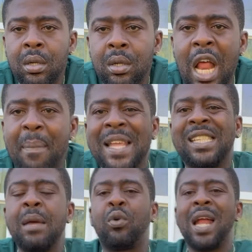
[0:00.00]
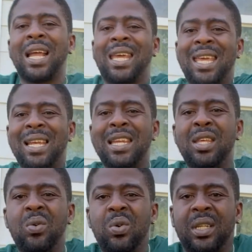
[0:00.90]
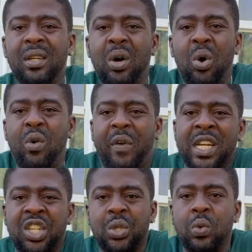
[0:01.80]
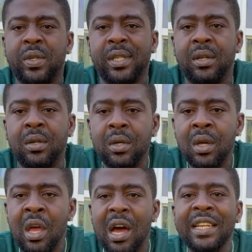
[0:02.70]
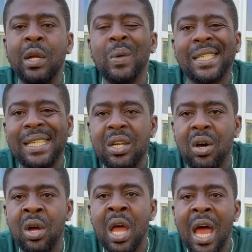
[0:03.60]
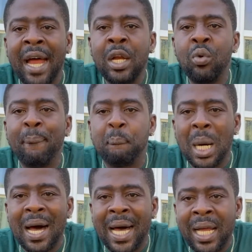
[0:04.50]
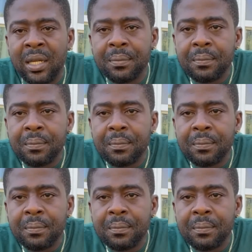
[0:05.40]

That means them could have killed the youth, you know, over the shoes, you know. And then we sit down and then we ball.